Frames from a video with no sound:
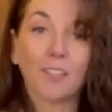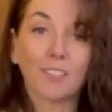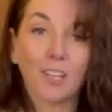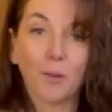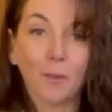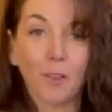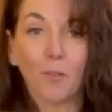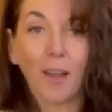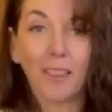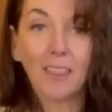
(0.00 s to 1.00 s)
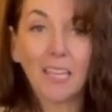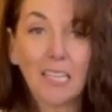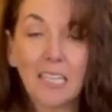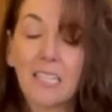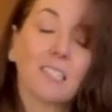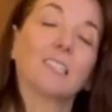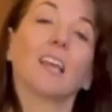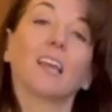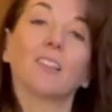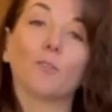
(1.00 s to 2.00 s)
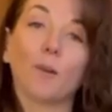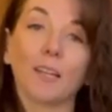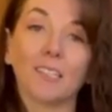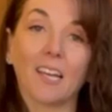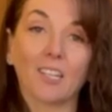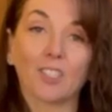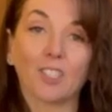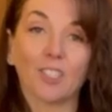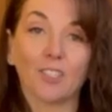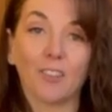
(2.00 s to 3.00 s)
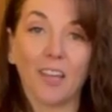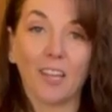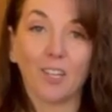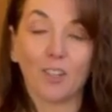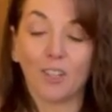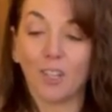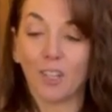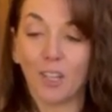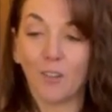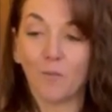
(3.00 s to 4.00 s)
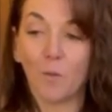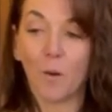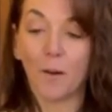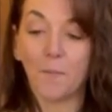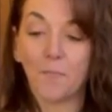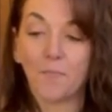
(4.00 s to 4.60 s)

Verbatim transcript: it's gonna be the right thickness and the right texture that you're looking for.